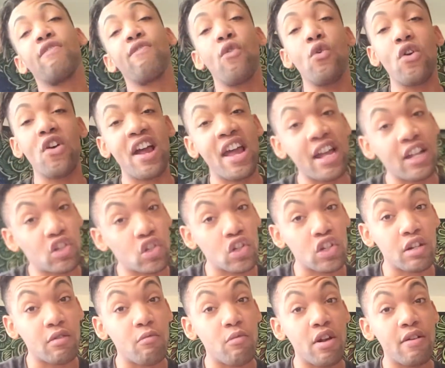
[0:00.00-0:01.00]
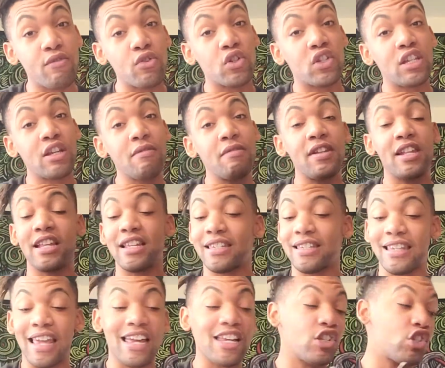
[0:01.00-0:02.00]
four ancient river
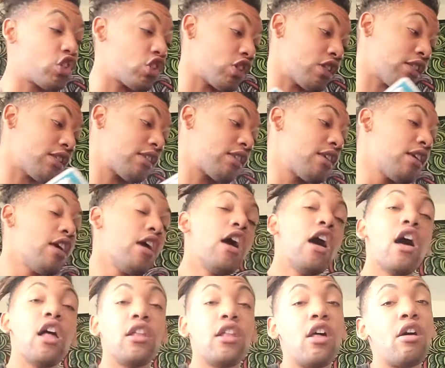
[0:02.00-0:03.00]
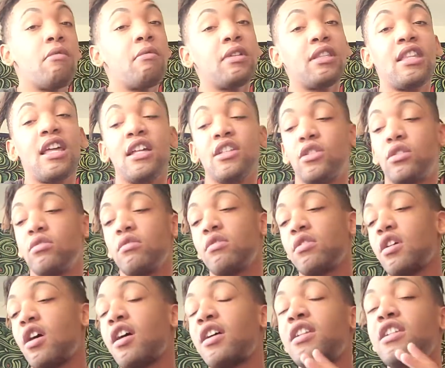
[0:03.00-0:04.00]
civilizations along with that too,
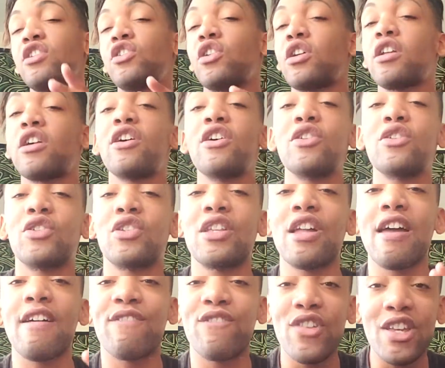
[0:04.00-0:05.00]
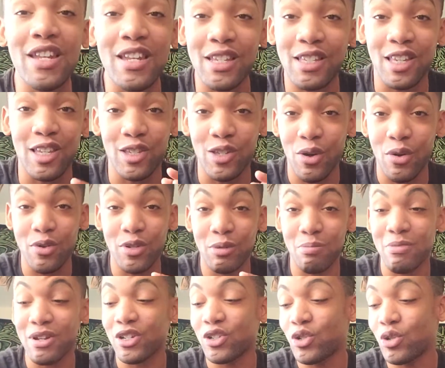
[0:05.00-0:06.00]
y'all, I need y'all to understand fitness has always
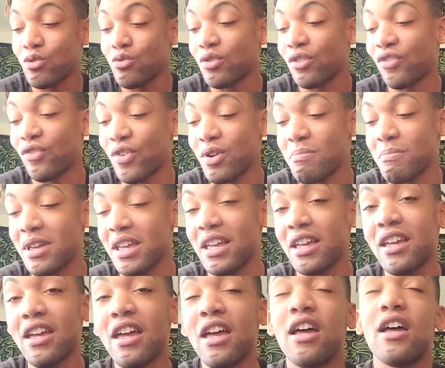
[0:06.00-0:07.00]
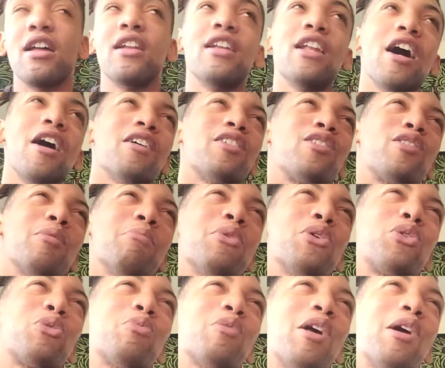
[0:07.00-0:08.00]
been truth for me. Not so
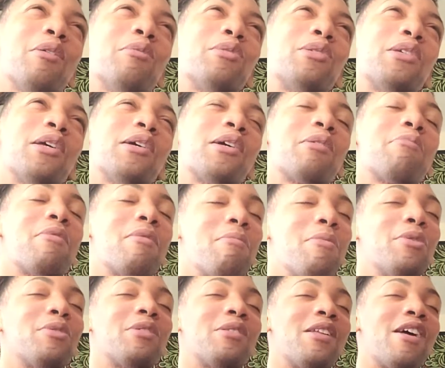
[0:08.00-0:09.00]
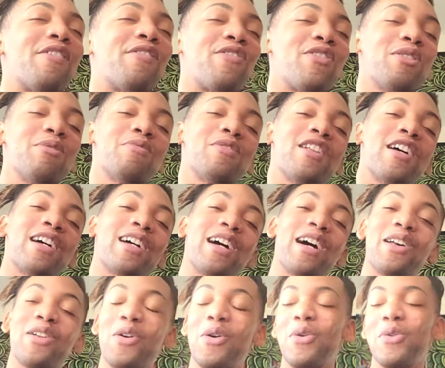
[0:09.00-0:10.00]
much when I was younger, but most definitely when I
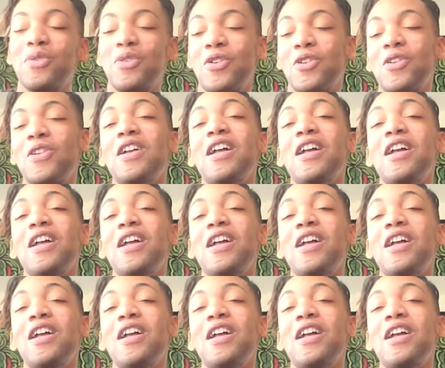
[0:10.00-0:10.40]
got older.